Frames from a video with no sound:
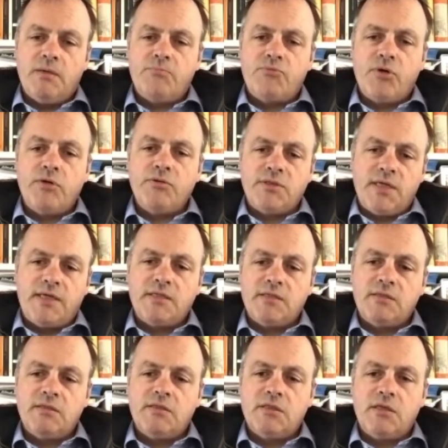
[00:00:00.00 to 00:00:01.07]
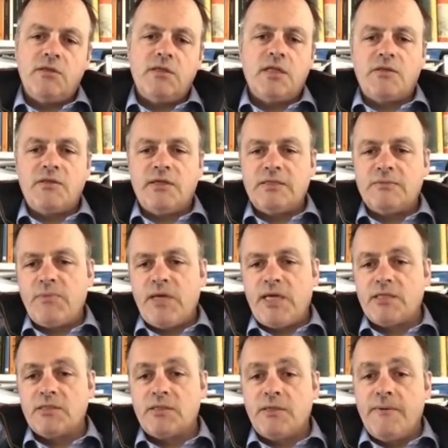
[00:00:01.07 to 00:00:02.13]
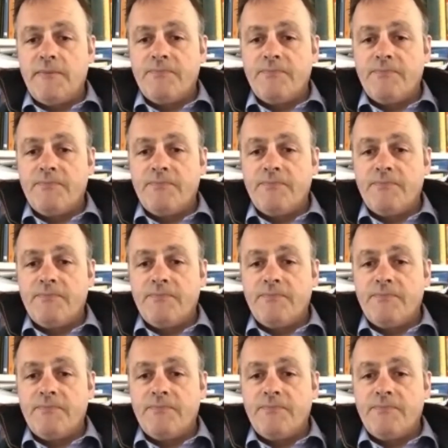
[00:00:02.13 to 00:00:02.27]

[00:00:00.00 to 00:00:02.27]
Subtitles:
process so that nothing is missed.